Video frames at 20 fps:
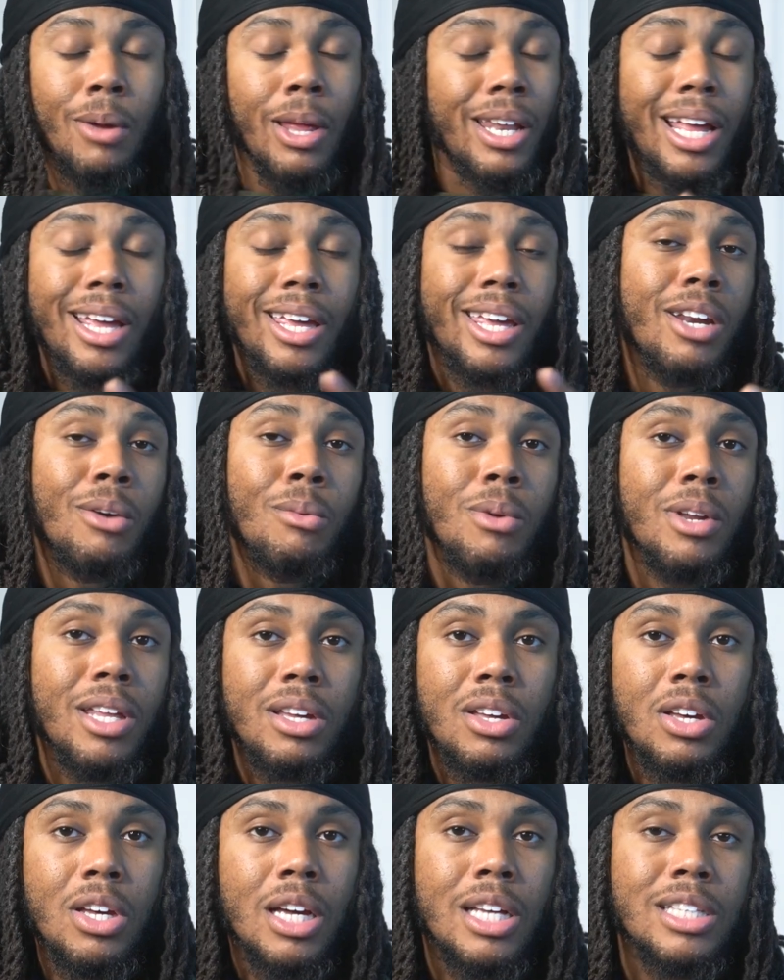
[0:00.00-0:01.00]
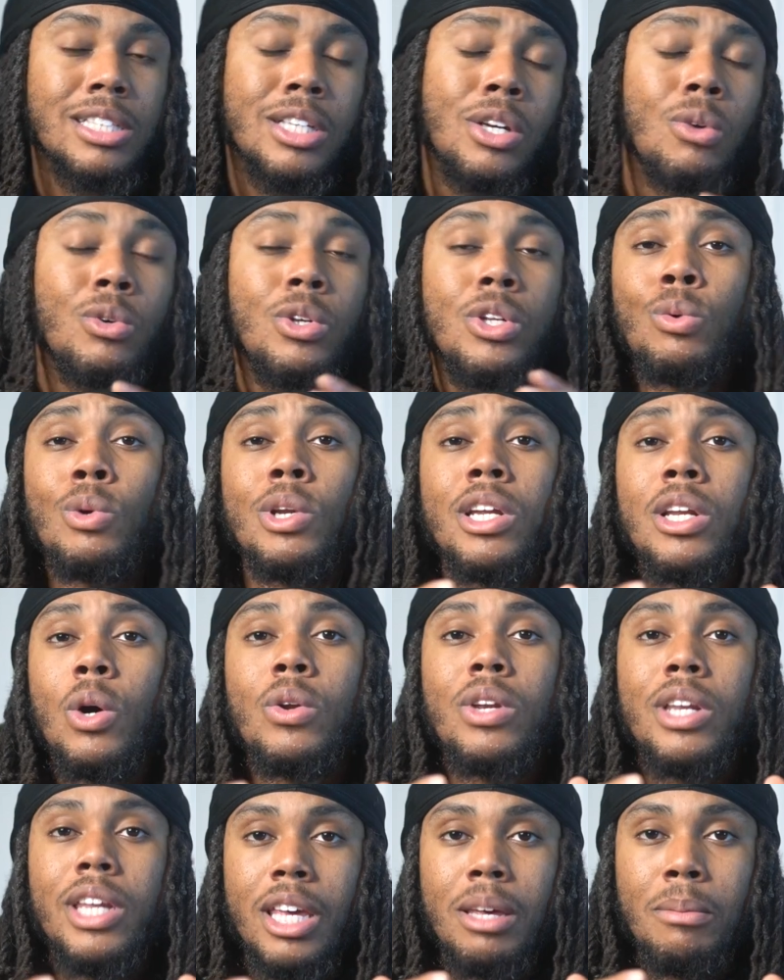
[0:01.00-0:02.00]
and I get it really good because you know you really
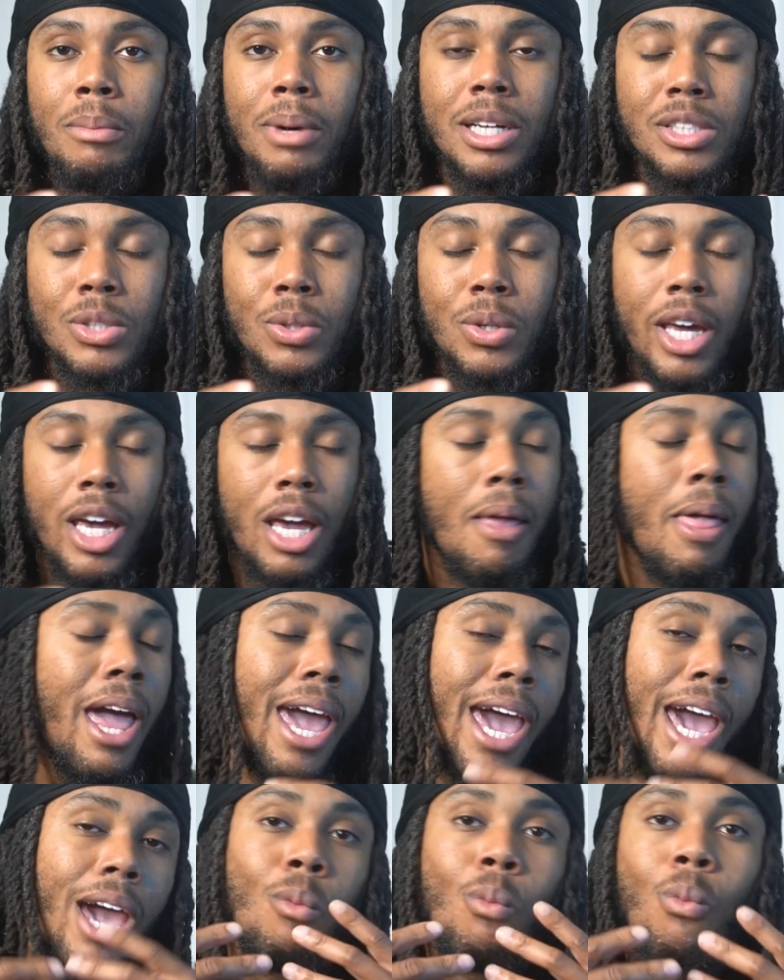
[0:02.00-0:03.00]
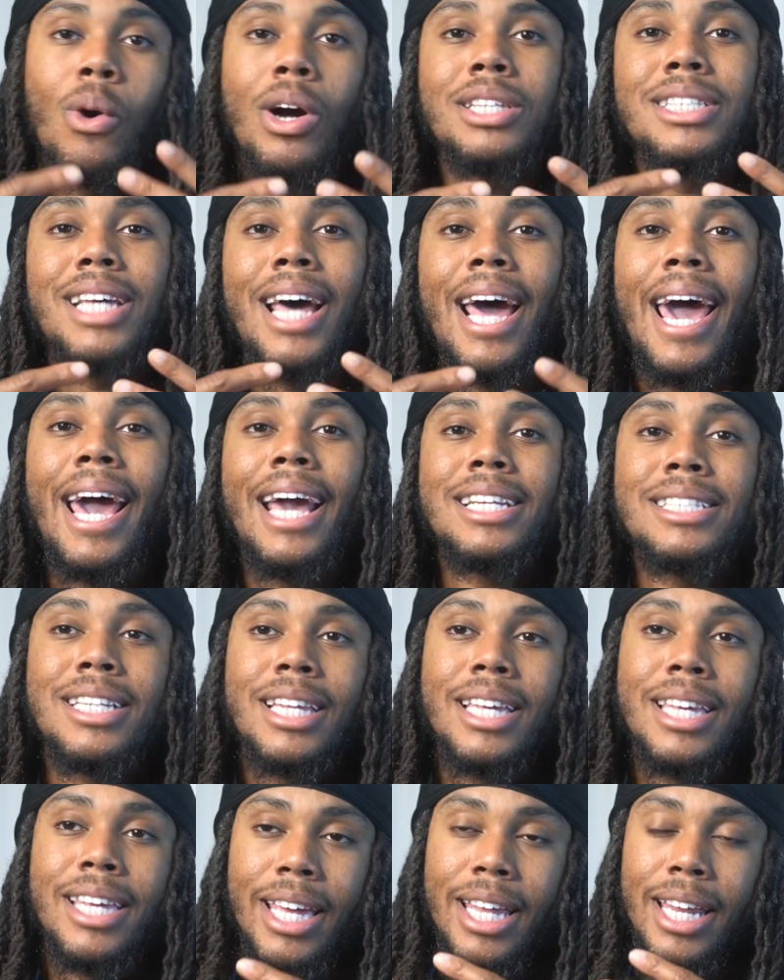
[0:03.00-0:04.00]
don't need much okay and once i
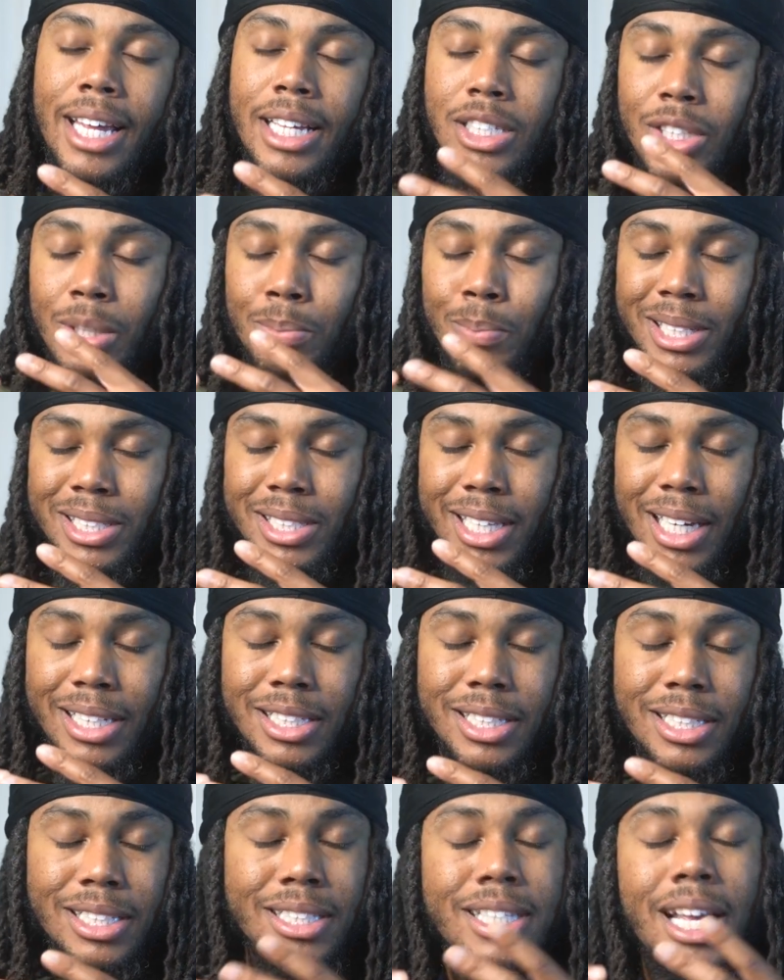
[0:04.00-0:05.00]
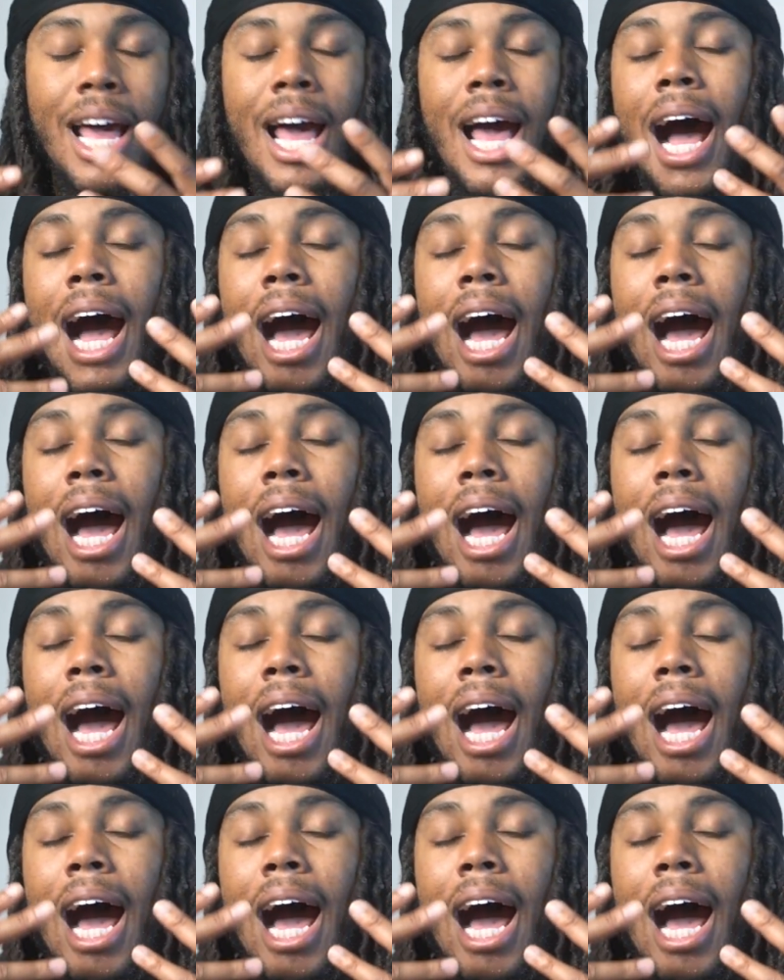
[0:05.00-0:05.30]
actually get into my sections